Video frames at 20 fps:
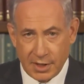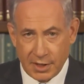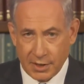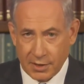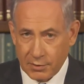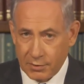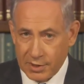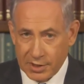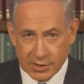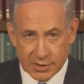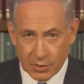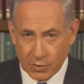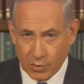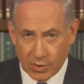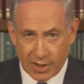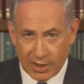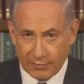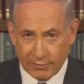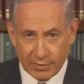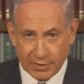in the
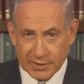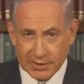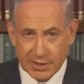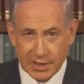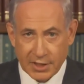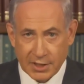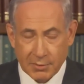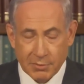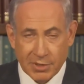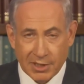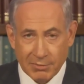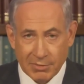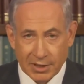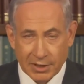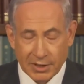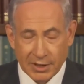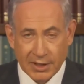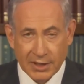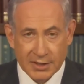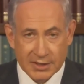region, whatever is stated
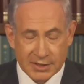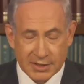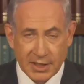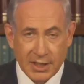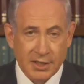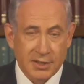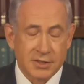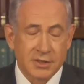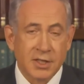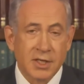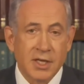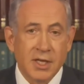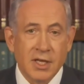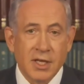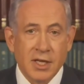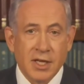publicly, is such